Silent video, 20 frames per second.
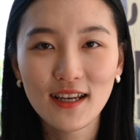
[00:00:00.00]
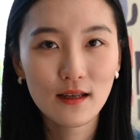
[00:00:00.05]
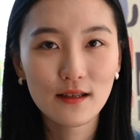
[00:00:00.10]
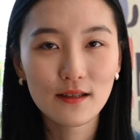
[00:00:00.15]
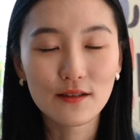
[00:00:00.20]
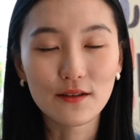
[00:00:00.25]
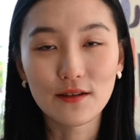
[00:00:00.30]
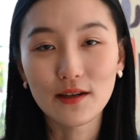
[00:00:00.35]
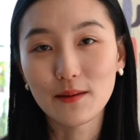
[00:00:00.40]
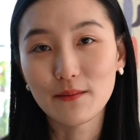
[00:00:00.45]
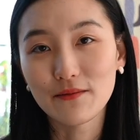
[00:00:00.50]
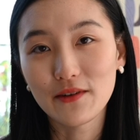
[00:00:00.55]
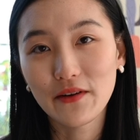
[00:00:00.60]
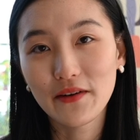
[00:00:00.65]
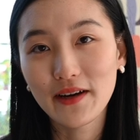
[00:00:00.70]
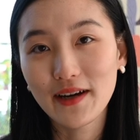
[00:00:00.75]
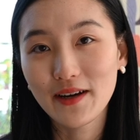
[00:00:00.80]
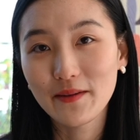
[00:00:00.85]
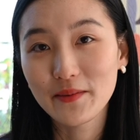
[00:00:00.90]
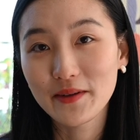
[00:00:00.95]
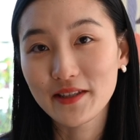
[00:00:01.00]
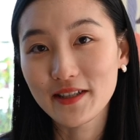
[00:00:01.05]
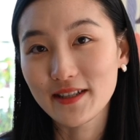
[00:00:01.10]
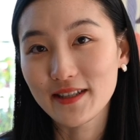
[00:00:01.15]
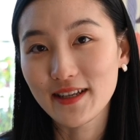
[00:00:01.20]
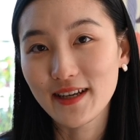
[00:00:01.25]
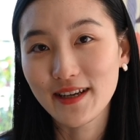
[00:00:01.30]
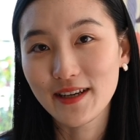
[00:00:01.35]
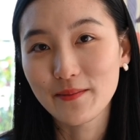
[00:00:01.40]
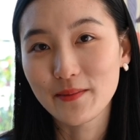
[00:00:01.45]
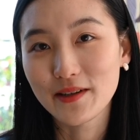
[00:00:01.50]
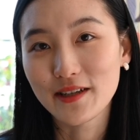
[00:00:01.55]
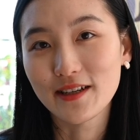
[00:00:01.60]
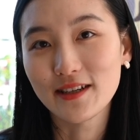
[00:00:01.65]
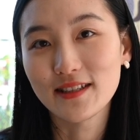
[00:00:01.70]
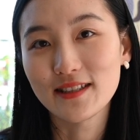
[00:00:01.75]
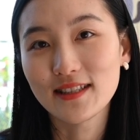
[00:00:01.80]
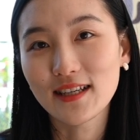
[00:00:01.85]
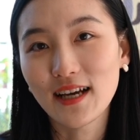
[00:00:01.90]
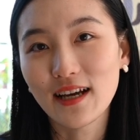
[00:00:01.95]
So I'm very happy today
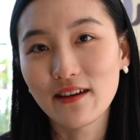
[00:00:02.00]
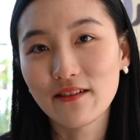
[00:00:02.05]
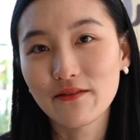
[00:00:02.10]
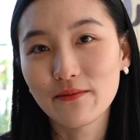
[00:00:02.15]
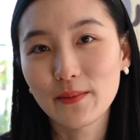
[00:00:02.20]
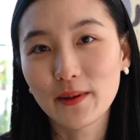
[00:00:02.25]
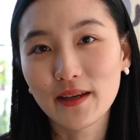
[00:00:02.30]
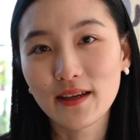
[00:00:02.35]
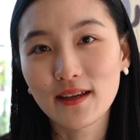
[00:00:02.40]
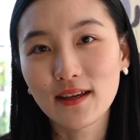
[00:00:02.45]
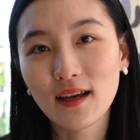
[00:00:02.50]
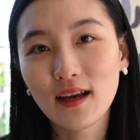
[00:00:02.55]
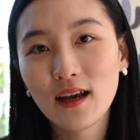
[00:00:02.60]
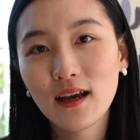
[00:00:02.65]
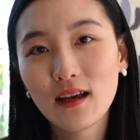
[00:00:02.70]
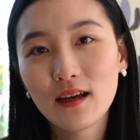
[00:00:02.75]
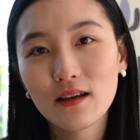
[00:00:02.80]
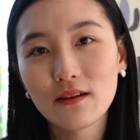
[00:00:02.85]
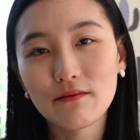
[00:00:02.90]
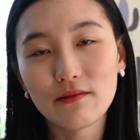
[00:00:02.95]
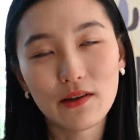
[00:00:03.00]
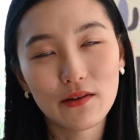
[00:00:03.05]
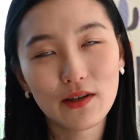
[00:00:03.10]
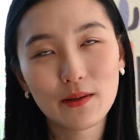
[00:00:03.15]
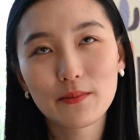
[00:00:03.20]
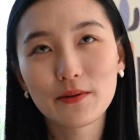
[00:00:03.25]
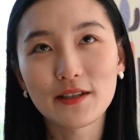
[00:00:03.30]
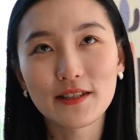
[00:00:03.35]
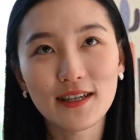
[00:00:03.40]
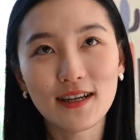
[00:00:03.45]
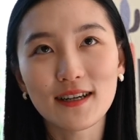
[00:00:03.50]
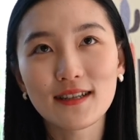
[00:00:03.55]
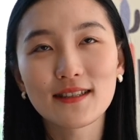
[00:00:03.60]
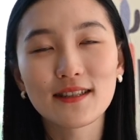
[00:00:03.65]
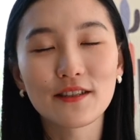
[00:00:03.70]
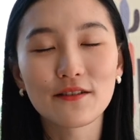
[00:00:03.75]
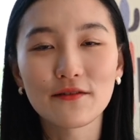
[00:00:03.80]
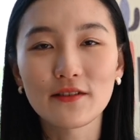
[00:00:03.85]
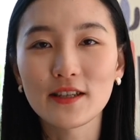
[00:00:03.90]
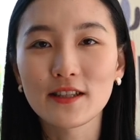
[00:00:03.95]
because I've been very
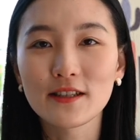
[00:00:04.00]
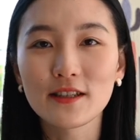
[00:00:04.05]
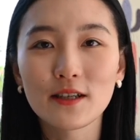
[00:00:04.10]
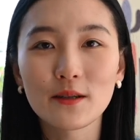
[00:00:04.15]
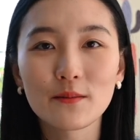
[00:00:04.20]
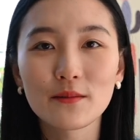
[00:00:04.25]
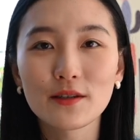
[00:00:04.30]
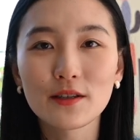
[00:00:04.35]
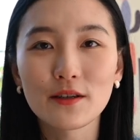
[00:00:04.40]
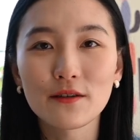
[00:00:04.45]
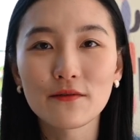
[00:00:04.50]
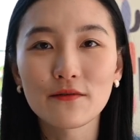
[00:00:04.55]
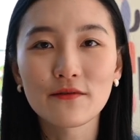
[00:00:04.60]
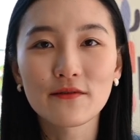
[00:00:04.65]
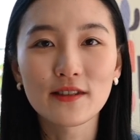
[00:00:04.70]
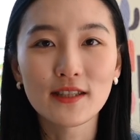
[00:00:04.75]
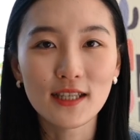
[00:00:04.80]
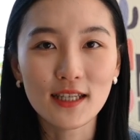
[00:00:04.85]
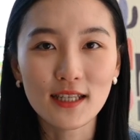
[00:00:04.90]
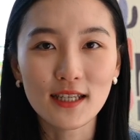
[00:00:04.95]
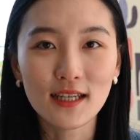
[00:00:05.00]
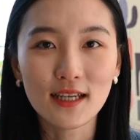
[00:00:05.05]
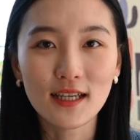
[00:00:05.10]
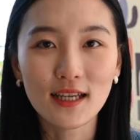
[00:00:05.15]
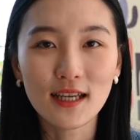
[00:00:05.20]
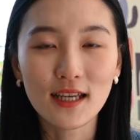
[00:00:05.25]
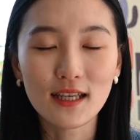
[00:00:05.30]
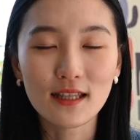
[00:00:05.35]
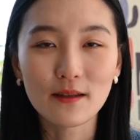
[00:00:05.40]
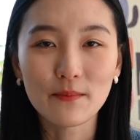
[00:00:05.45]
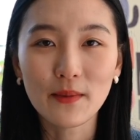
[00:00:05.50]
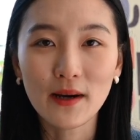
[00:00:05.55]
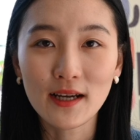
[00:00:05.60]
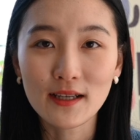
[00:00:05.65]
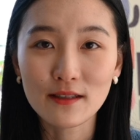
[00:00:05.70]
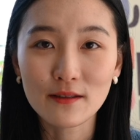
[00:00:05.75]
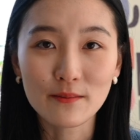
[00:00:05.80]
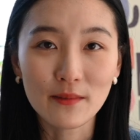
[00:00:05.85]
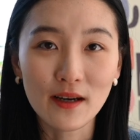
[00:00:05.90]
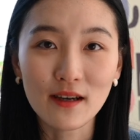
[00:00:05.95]
productive in terms of knitting in the
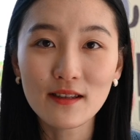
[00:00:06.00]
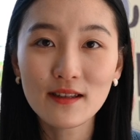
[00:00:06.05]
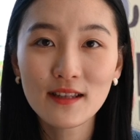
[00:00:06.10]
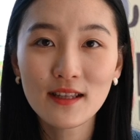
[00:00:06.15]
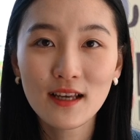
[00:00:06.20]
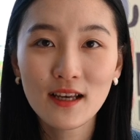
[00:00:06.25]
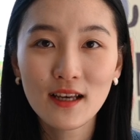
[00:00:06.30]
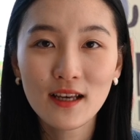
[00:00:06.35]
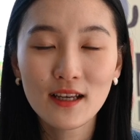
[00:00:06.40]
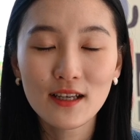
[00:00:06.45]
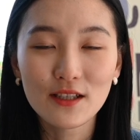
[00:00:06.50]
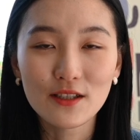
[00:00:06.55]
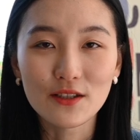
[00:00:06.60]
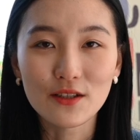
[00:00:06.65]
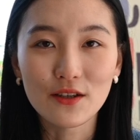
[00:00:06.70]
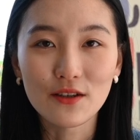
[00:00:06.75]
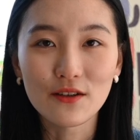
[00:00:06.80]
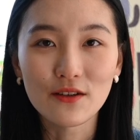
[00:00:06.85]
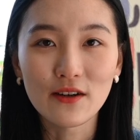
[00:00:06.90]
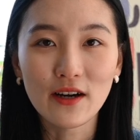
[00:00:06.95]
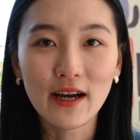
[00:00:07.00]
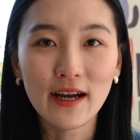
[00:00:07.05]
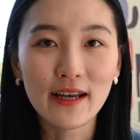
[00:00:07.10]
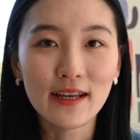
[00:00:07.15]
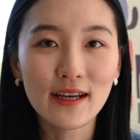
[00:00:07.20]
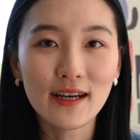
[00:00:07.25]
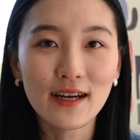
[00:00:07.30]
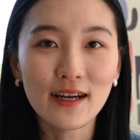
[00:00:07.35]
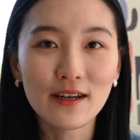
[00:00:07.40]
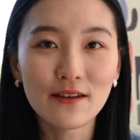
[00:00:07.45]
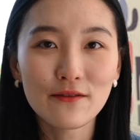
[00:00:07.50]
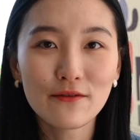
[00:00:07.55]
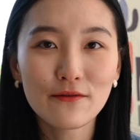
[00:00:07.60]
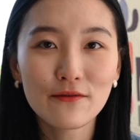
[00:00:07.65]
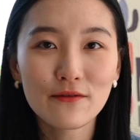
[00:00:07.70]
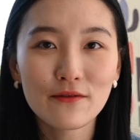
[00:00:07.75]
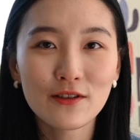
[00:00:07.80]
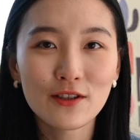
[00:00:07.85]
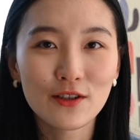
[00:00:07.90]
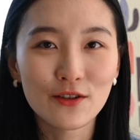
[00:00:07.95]
past month. So I have
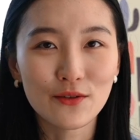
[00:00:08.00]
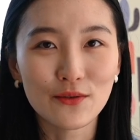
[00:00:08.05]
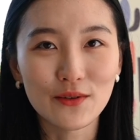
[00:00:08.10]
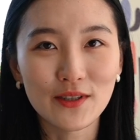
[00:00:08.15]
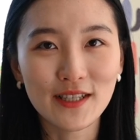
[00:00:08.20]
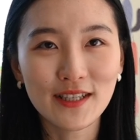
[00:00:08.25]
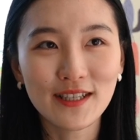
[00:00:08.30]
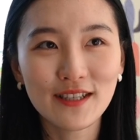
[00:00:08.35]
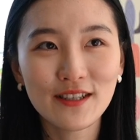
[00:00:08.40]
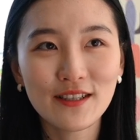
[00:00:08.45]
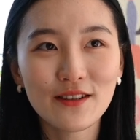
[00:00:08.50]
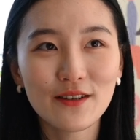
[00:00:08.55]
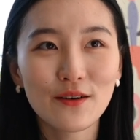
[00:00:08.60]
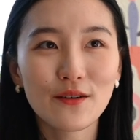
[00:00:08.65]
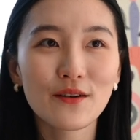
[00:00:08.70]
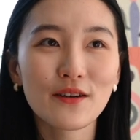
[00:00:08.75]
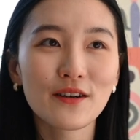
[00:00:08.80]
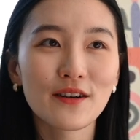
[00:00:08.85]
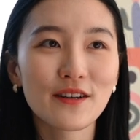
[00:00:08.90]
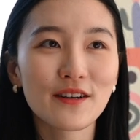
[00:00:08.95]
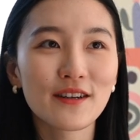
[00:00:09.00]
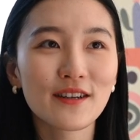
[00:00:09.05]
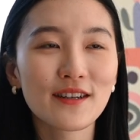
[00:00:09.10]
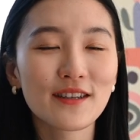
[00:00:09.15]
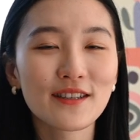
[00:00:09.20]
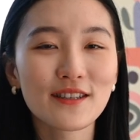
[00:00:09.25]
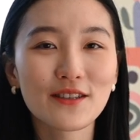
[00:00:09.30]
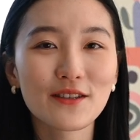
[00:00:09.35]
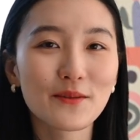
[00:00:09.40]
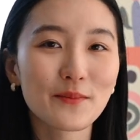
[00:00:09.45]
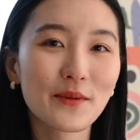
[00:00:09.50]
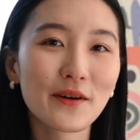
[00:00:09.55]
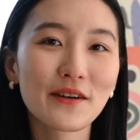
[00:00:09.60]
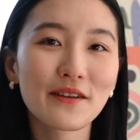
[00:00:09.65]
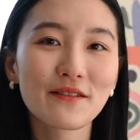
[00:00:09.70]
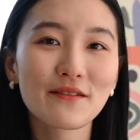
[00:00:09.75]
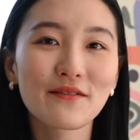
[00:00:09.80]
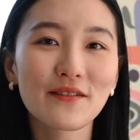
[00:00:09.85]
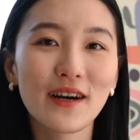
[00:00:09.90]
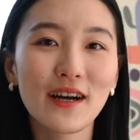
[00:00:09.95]
3 or
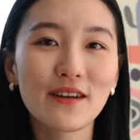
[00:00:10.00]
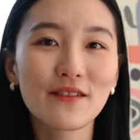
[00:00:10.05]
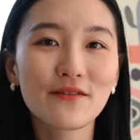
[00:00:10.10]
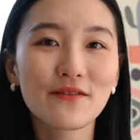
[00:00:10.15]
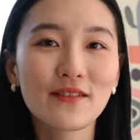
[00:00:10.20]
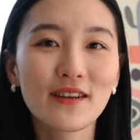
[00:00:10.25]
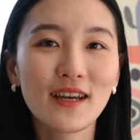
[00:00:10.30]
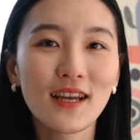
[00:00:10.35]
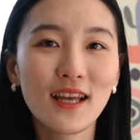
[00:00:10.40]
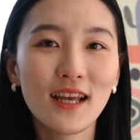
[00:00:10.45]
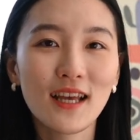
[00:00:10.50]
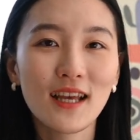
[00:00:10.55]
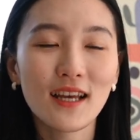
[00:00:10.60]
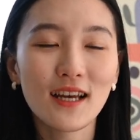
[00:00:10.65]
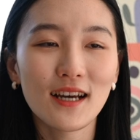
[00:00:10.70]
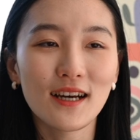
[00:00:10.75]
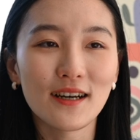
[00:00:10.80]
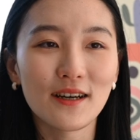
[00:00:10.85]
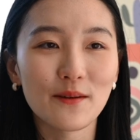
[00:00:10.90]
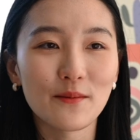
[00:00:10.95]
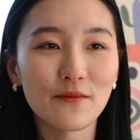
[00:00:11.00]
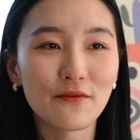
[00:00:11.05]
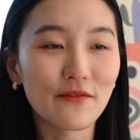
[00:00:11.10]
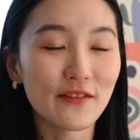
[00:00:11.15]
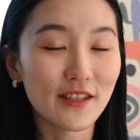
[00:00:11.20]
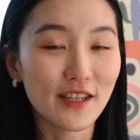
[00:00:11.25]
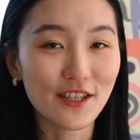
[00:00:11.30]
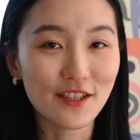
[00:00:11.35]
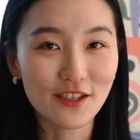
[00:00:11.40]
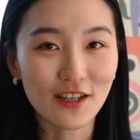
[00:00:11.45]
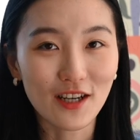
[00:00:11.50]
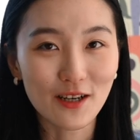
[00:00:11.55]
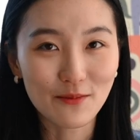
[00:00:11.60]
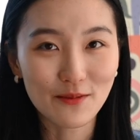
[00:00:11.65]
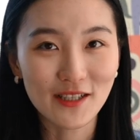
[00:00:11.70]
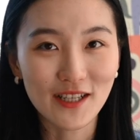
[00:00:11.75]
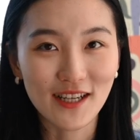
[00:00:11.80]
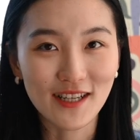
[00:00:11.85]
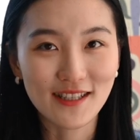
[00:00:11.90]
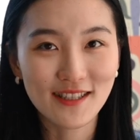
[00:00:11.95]
2.5 finished
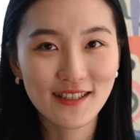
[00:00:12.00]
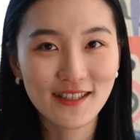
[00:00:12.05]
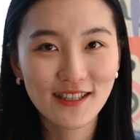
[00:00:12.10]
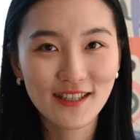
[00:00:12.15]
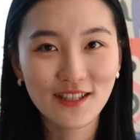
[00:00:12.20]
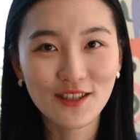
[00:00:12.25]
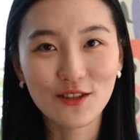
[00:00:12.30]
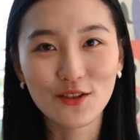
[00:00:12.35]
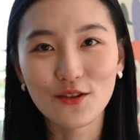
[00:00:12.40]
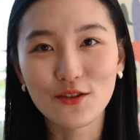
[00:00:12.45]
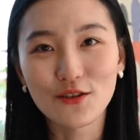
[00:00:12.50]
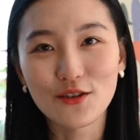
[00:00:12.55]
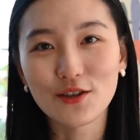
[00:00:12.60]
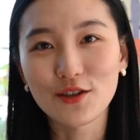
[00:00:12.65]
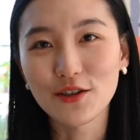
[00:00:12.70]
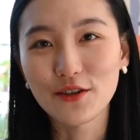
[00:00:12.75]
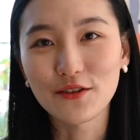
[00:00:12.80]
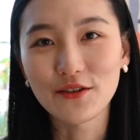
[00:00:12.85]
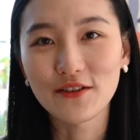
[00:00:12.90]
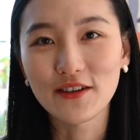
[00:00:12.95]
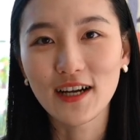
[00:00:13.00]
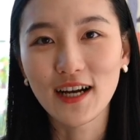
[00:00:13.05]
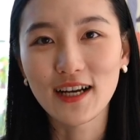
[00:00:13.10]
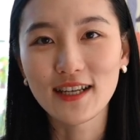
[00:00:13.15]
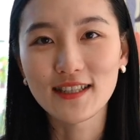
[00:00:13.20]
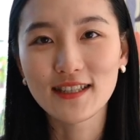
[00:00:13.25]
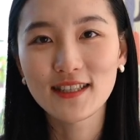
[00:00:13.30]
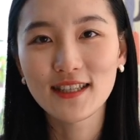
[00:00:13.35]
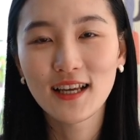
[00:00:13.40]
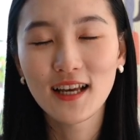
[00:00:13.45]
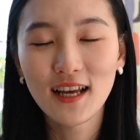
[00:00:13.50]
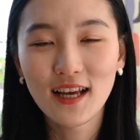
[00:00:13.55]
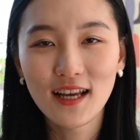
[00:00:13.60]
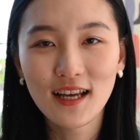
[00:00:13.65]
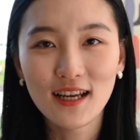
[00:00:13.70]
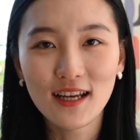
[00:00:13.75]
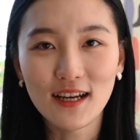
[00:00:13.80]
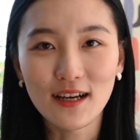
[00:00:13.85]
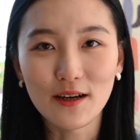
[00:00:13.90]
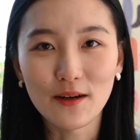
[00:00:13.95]
objects to show you guys,
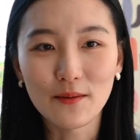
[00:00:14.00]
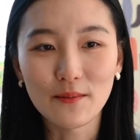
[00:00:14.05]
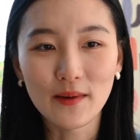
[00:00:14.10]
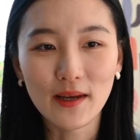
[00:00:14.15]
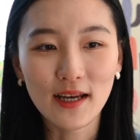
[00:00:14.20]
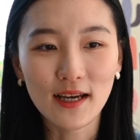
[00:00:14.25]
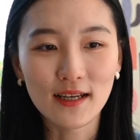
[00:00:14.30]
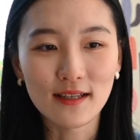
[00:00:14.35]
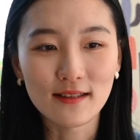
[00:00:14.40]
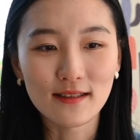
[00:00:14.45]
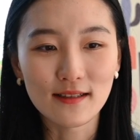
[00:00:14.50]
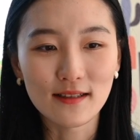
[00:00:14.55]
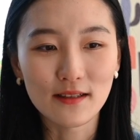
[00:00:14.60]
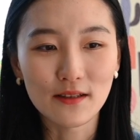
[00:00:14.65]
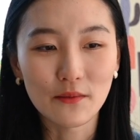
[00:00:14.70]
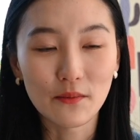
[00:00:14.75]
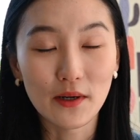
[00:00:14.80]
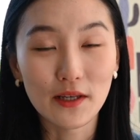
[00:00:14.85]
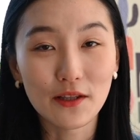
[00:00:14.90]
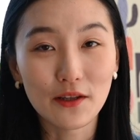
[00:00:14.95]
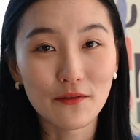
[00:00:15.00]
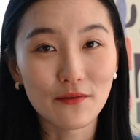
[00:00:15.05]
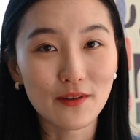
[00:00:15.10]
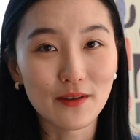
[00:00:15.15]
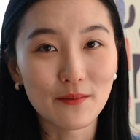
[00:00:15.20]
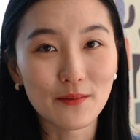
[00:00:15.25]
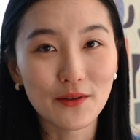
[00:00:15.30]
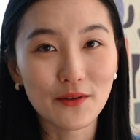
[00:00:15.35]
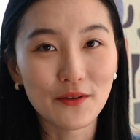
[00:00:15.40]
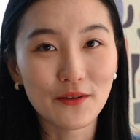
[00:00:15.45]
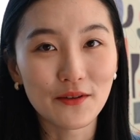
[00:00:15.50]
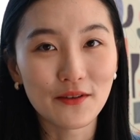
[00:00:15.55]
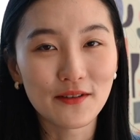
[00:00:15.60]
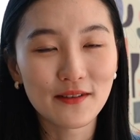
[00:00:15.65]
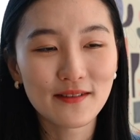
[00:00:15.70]
and one of them you